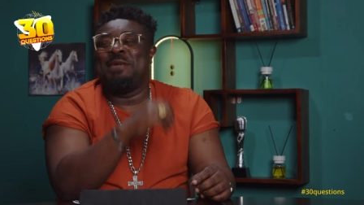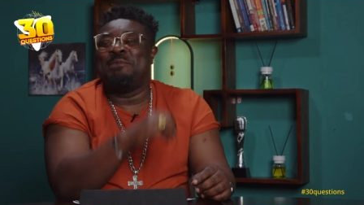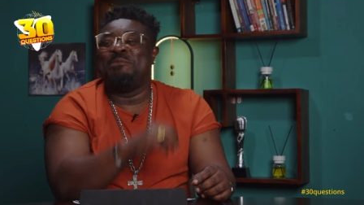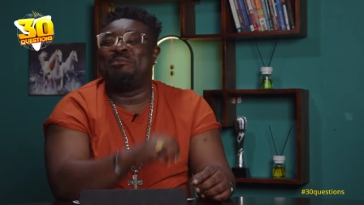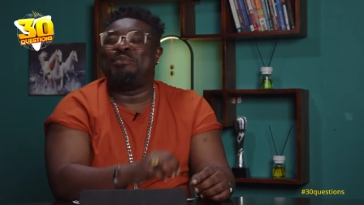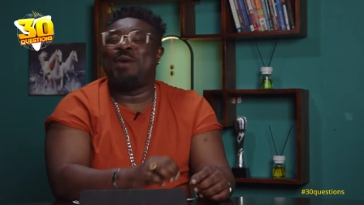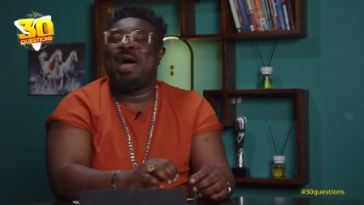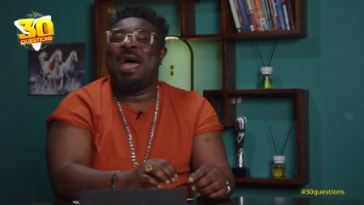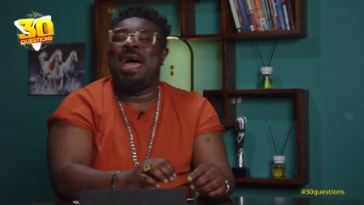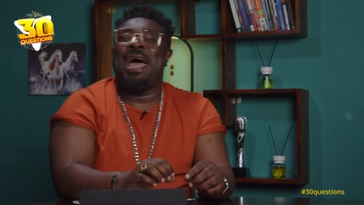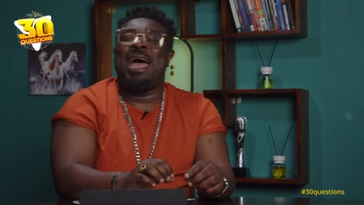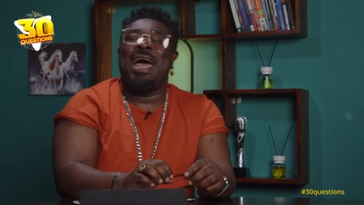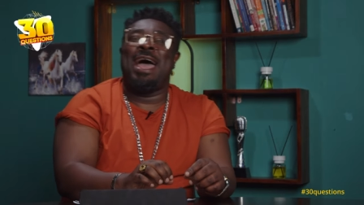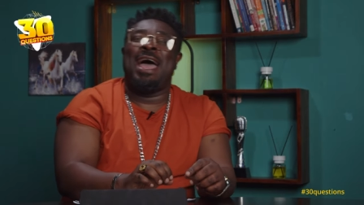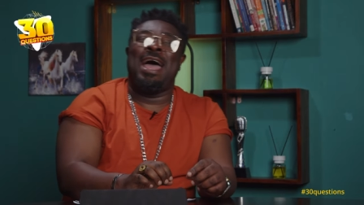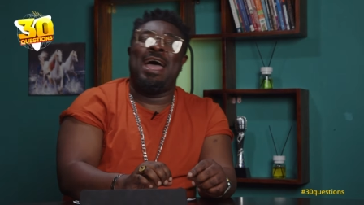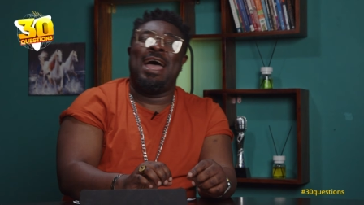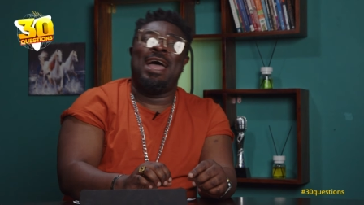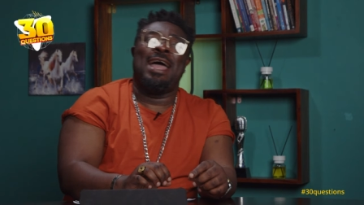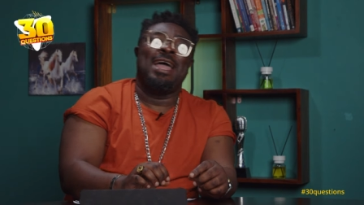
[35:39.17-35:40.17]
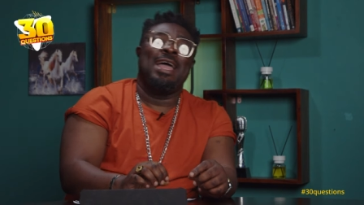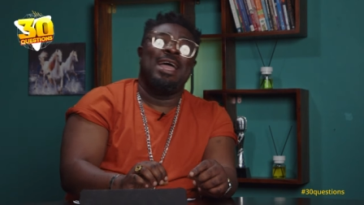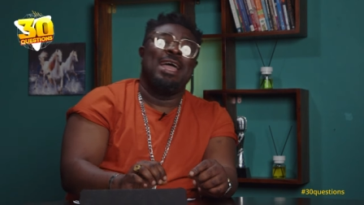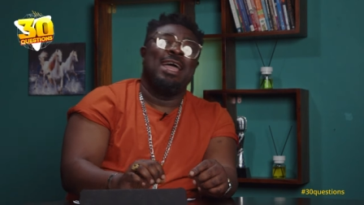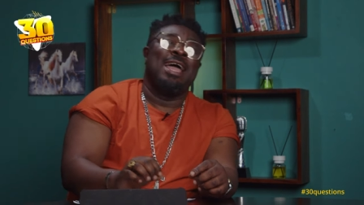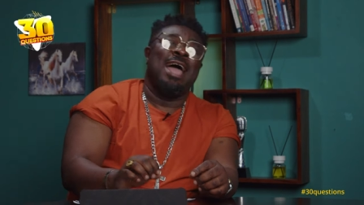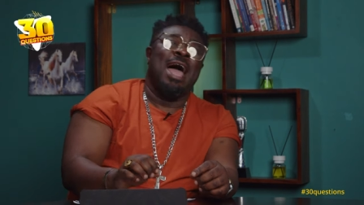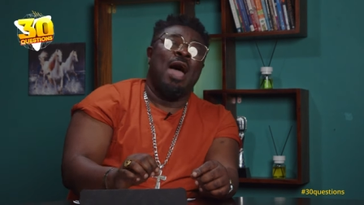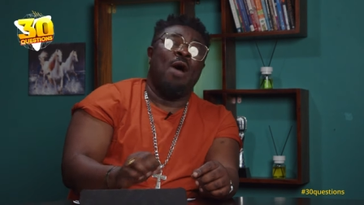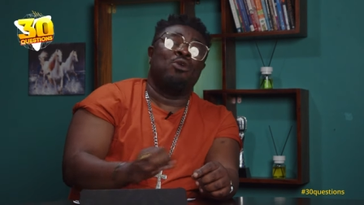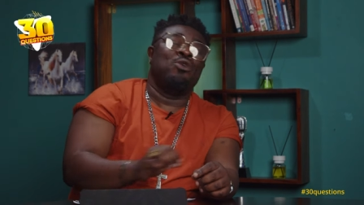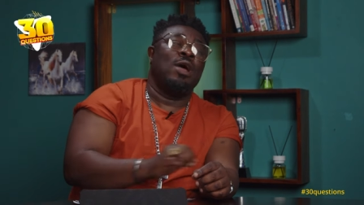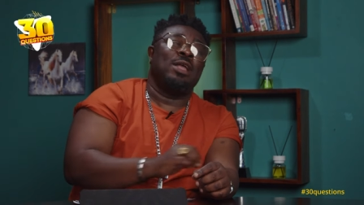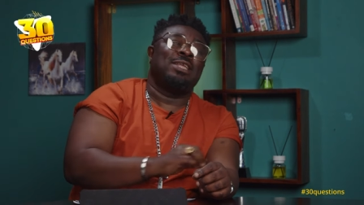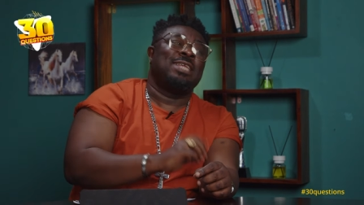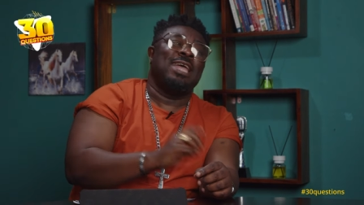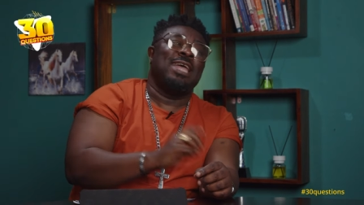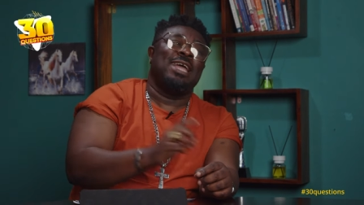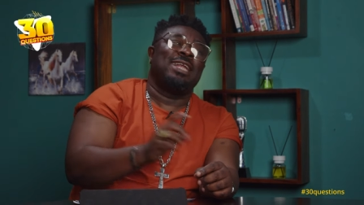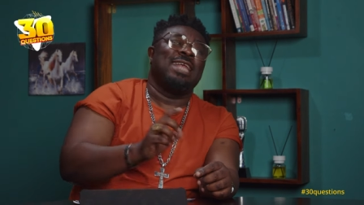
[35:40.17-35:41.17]
Pa. I will
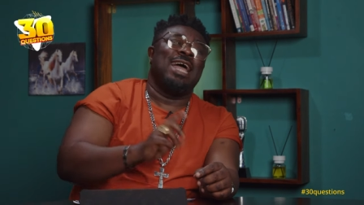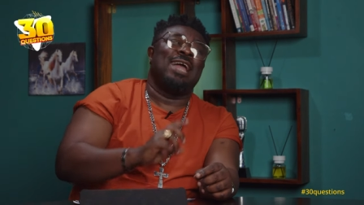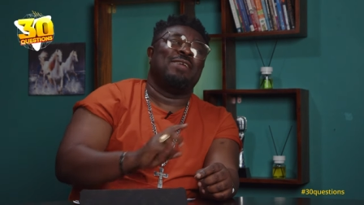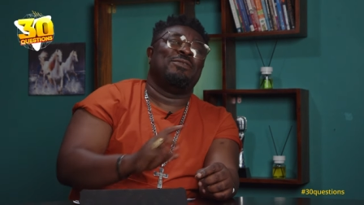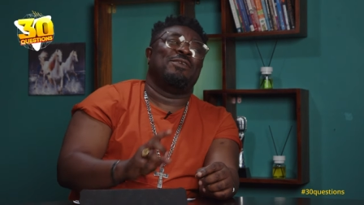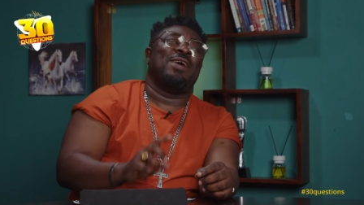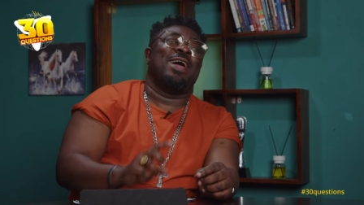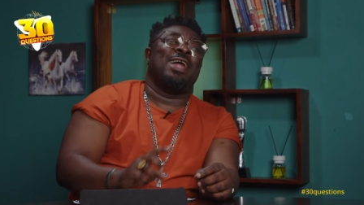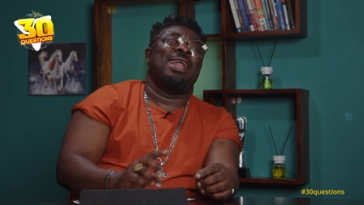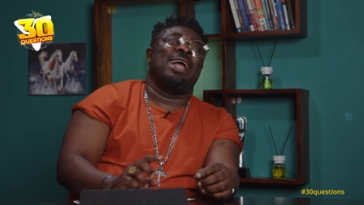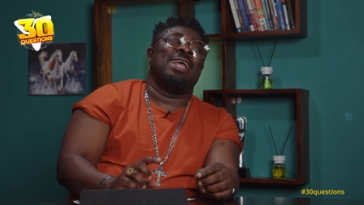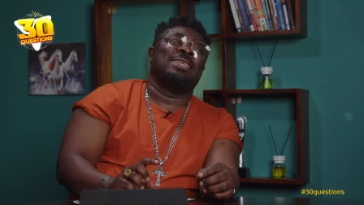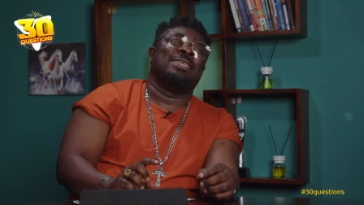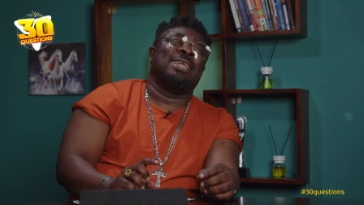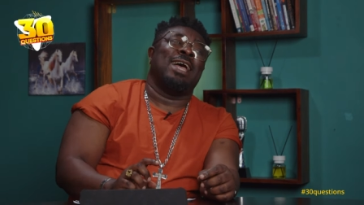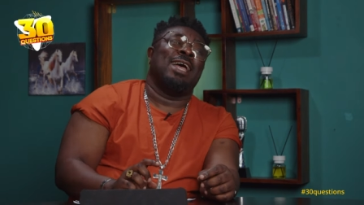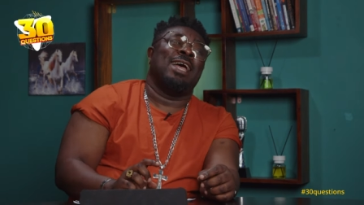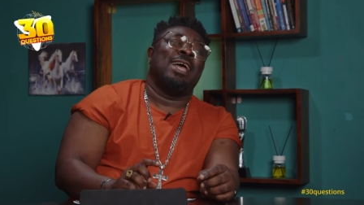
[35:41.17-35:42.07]
not take that for an answer.